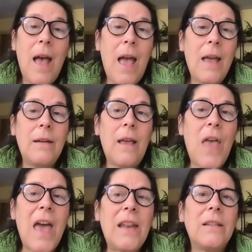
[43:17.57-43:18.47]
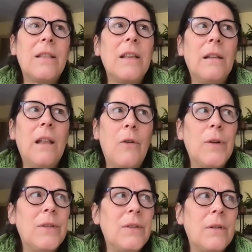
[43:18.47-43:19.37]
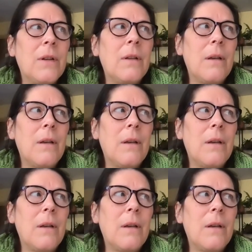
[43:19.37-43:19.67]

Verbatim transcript: and that is the lowest